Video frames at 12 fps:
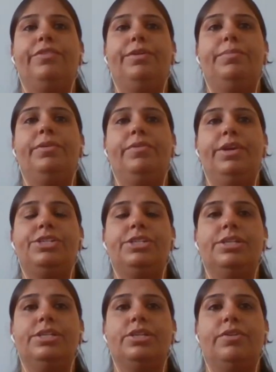favorite
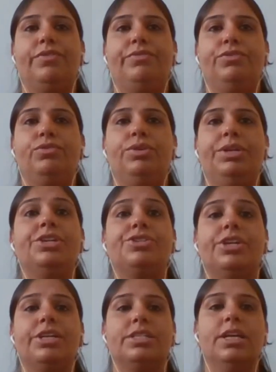beverages of a few
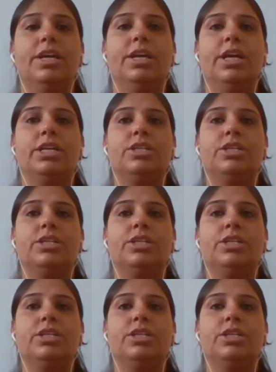teachers.